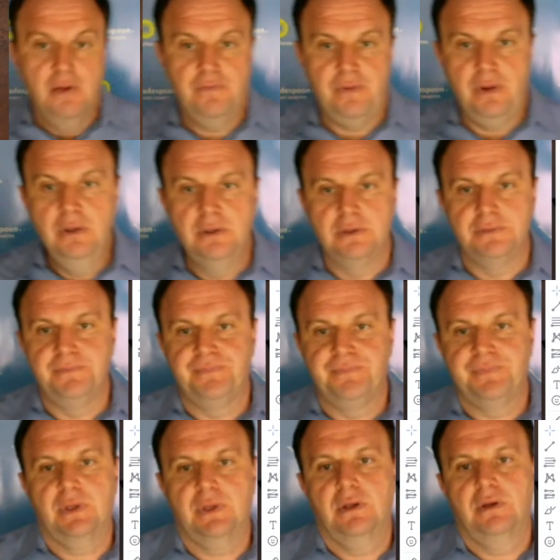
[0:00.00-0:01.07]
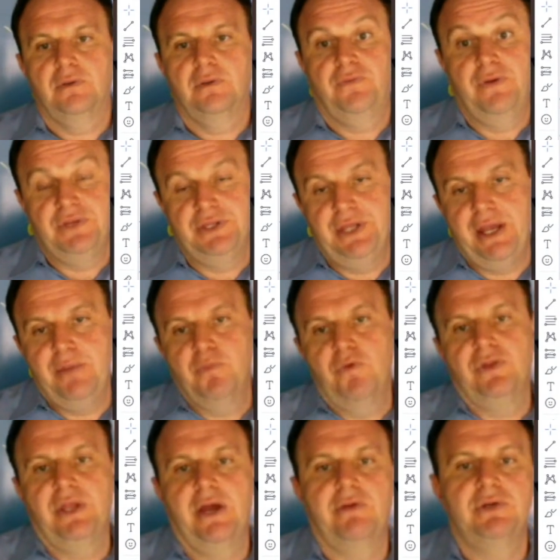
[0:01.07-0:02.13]
50-day
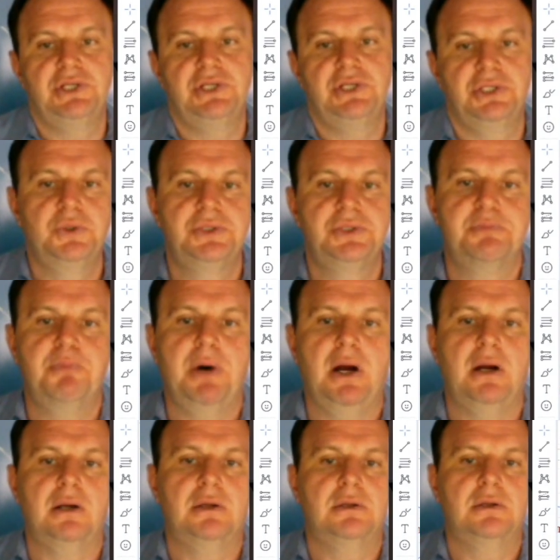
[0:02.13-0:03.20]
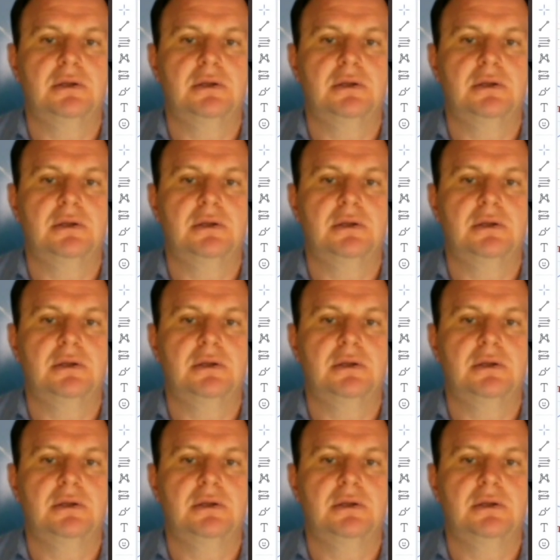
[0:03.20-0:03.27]
moving average. It could spark